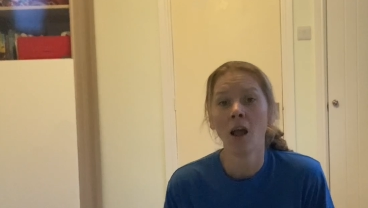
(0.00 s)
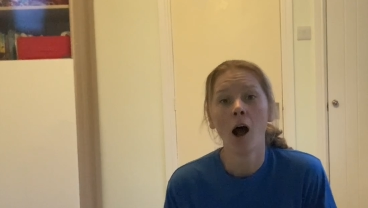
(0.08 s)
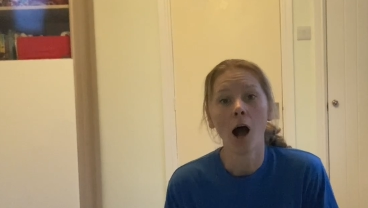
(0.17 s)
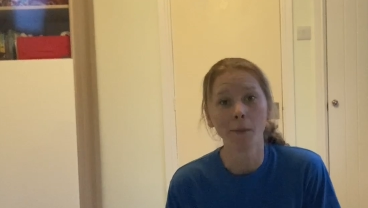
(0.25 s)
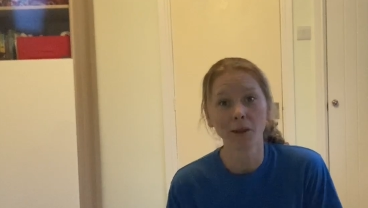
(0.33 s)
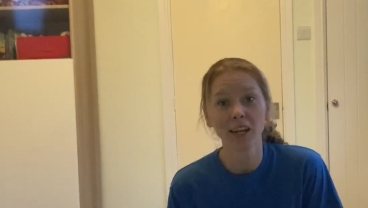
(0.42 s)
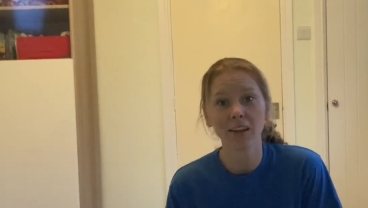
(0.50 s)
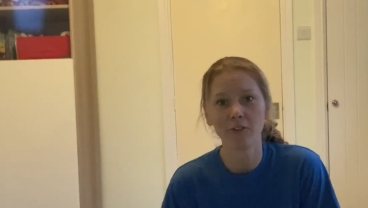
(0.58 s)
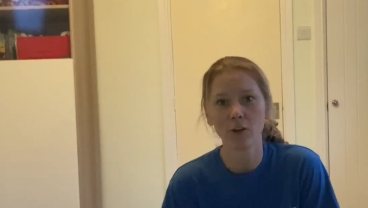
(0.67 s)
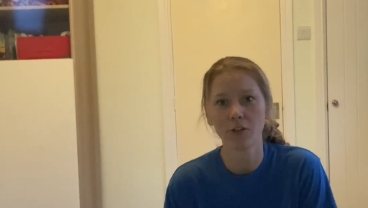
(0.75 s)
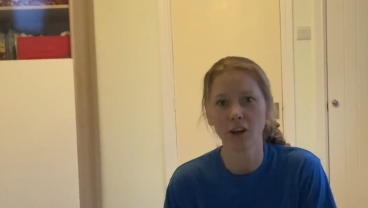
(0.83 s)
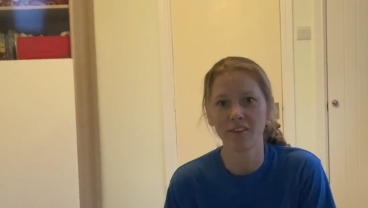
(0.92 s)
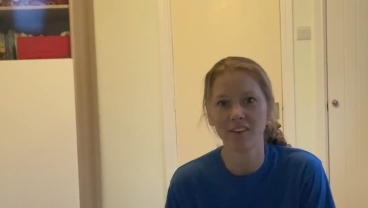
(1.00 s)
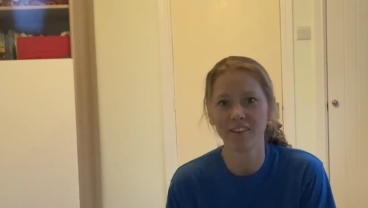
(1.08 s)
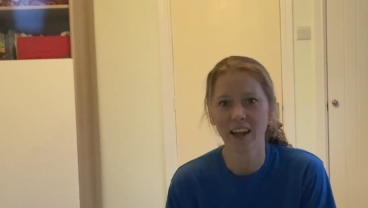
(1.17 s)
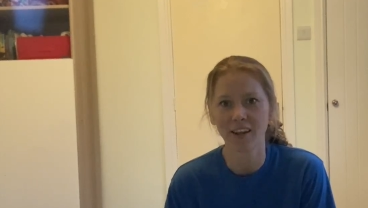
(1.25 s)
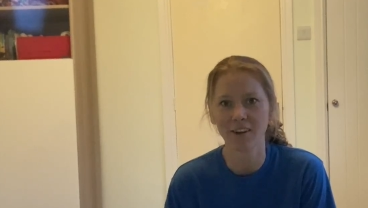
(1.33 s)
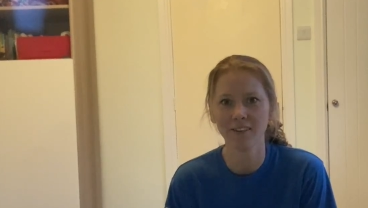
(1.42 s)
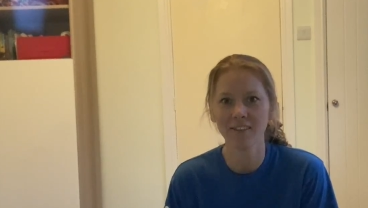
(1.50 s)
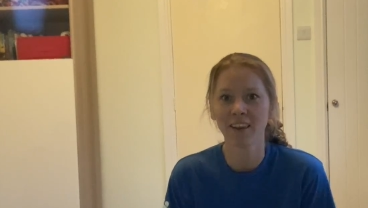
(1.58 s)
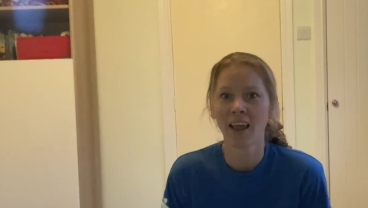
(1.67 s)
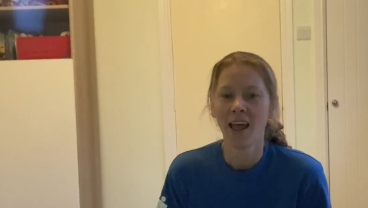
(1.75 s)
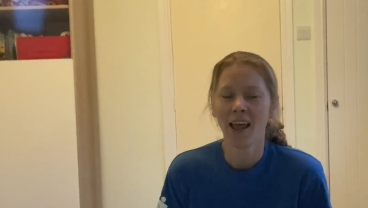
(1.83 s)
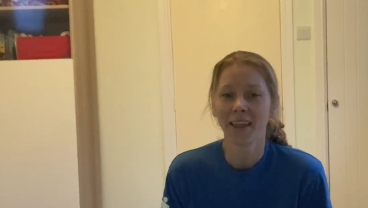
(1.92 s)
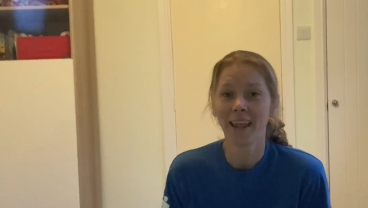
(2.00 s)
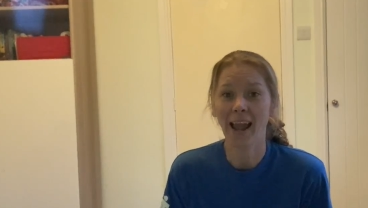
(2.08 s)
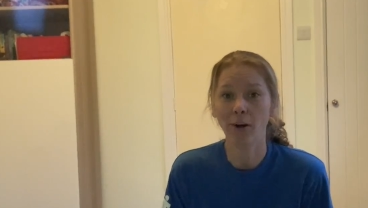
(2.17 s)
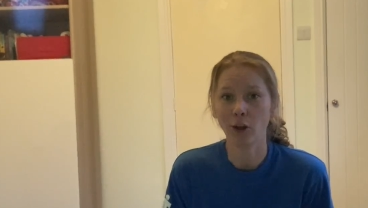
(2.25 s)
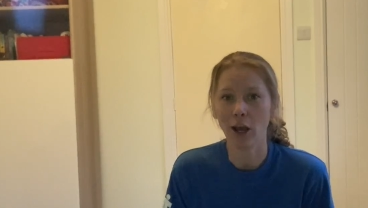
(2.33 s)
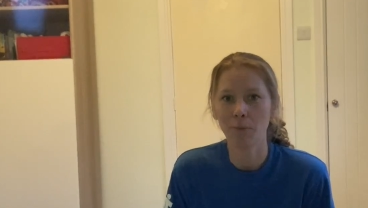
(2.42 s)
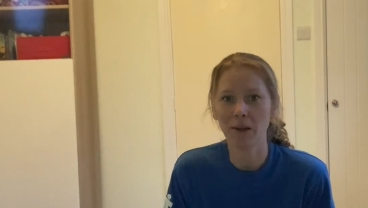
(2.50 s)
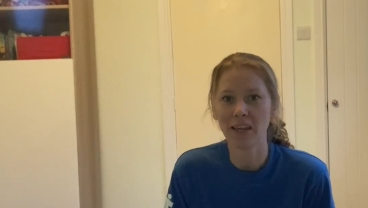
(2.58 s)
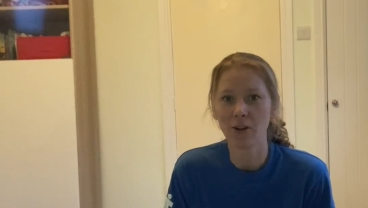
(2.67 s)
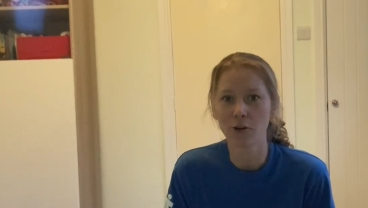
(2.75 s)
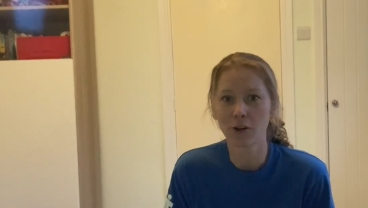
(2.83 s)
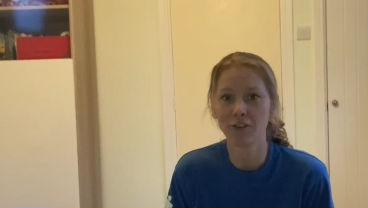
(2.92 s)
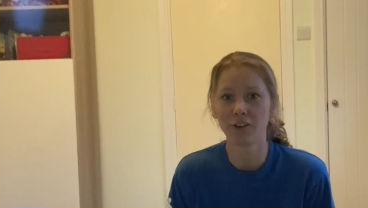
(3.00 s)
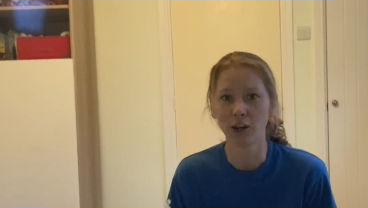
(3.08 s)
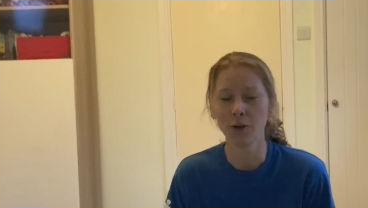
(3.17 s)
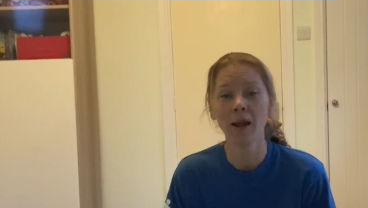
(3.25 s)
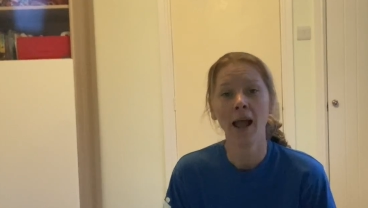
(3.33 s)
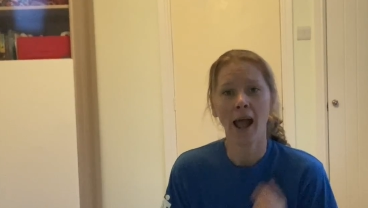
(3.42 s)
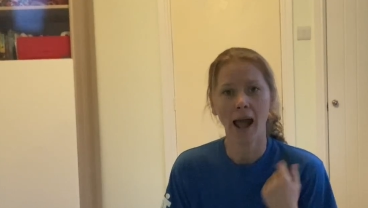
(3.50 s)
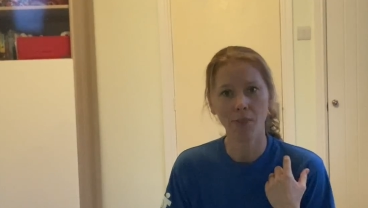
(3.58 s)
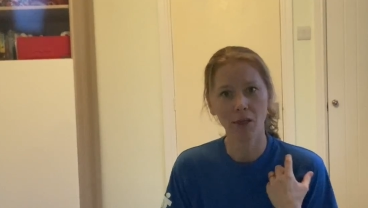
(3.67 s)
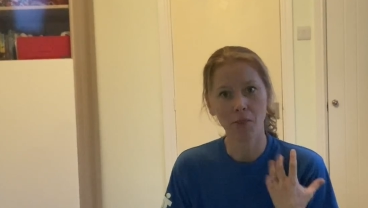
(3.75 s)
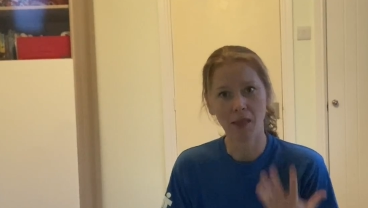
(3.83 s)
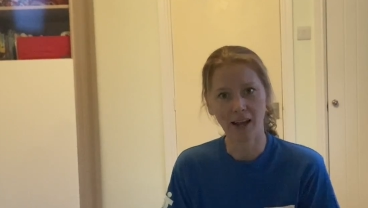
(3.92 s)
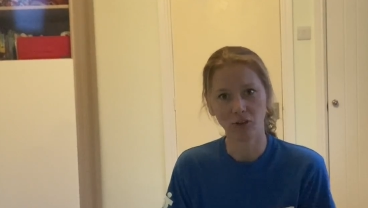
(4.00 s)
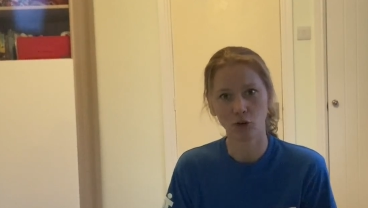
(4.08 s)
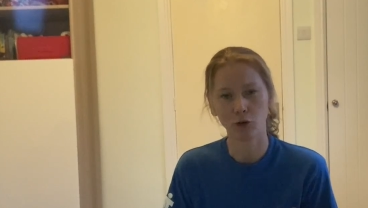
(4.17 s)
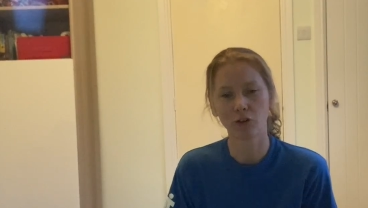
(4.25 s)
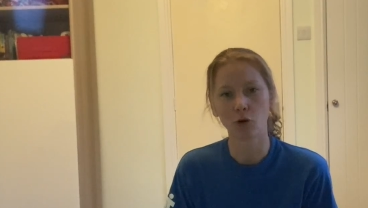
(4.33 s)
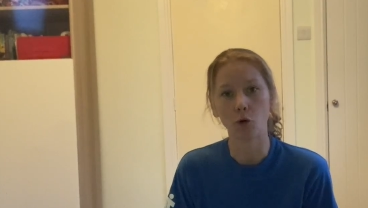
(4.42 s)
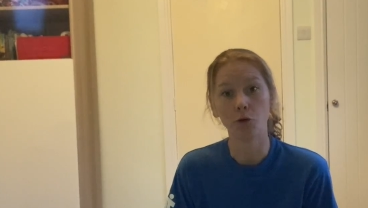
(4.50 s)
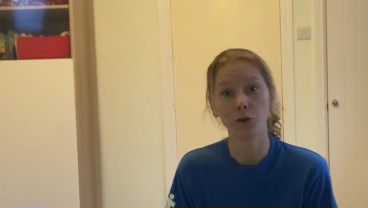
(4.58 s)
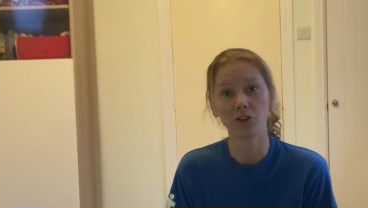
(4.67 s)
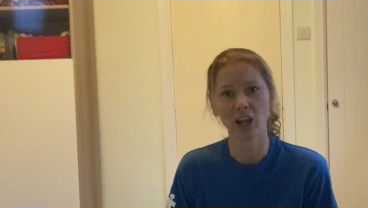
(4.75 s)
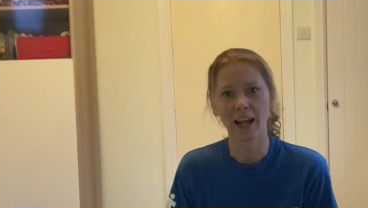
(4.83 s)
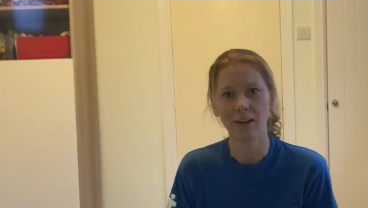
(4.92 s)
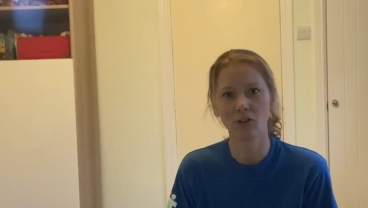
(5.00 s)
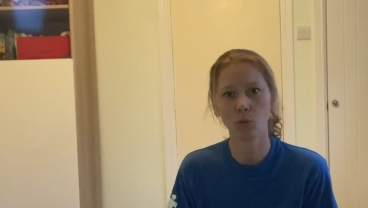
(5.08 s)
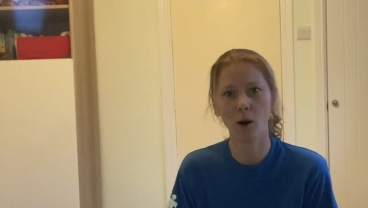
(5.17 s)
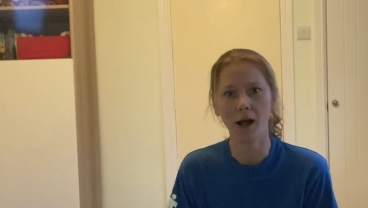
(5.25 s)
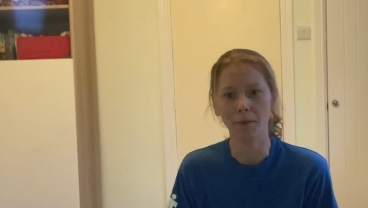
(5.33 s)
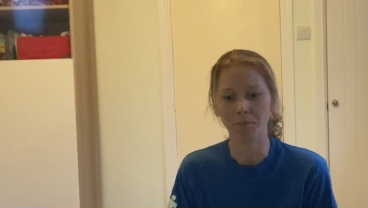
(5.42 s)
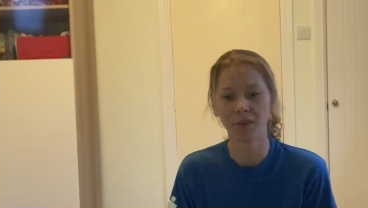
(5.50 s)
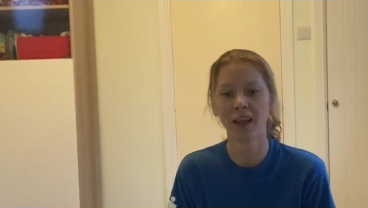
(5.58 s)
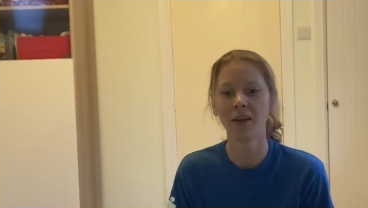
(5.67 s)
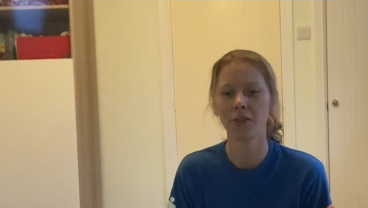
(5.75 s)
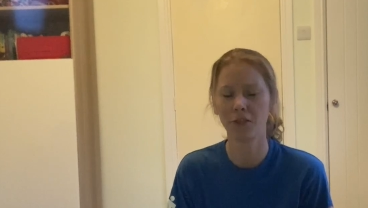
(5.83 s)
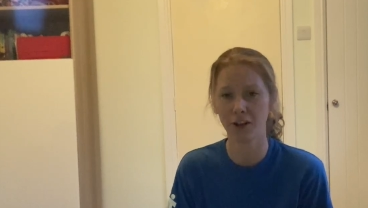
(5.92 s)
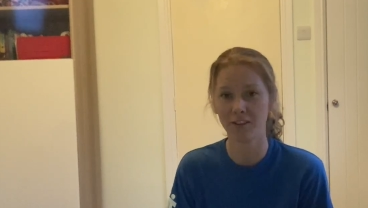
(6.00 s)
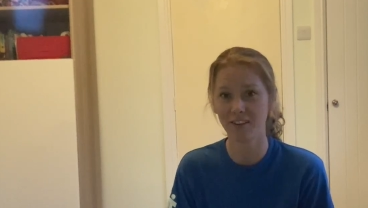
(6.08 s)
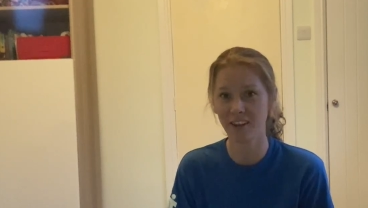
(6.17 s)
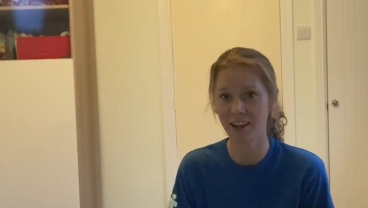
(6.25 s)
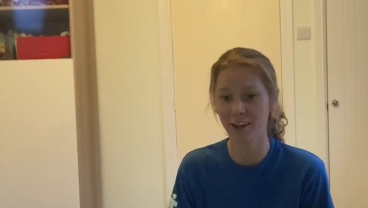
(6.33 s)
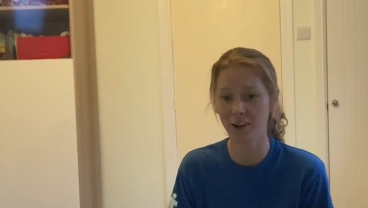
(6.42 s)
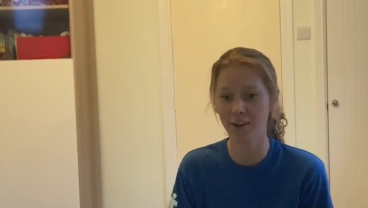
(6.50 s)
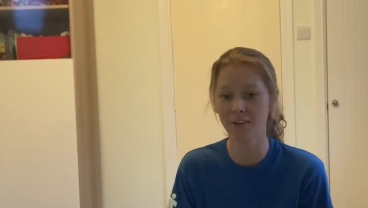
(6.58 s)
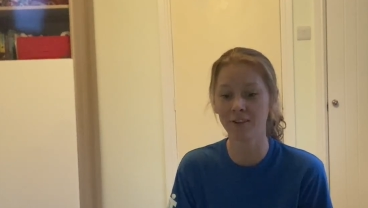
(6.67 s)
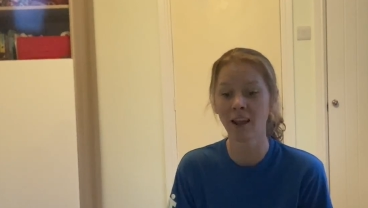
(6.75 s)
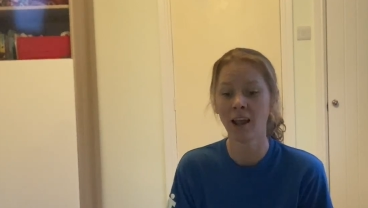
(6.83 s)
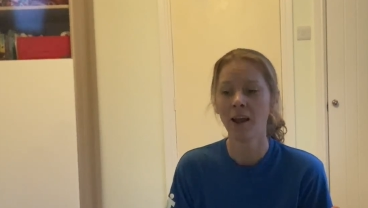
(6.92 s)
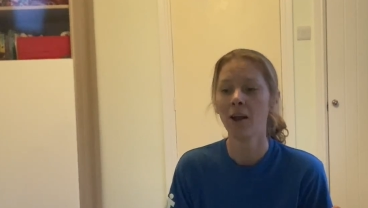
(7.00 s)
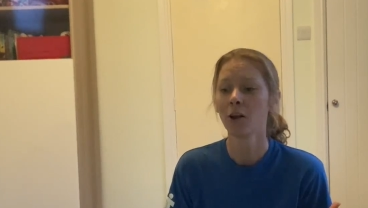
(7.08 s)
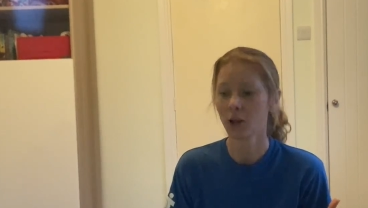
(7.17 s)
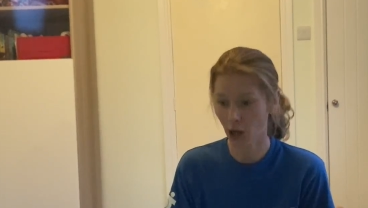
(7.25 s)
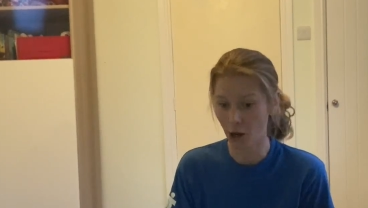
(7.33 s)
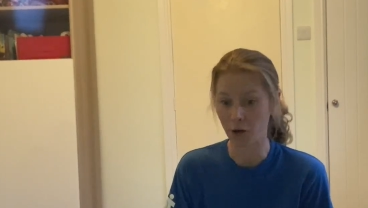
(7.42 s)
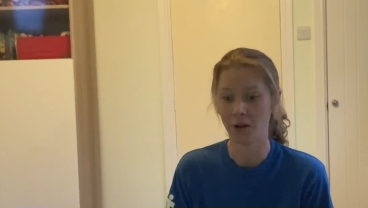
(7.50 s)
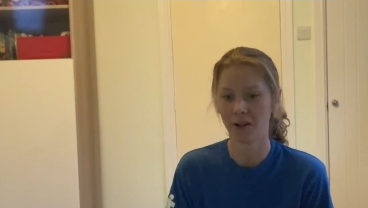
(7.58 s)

I'm gonna give you thirty seconds, count how many you can do, and then that's your score for challenge one. thirty seconds, go.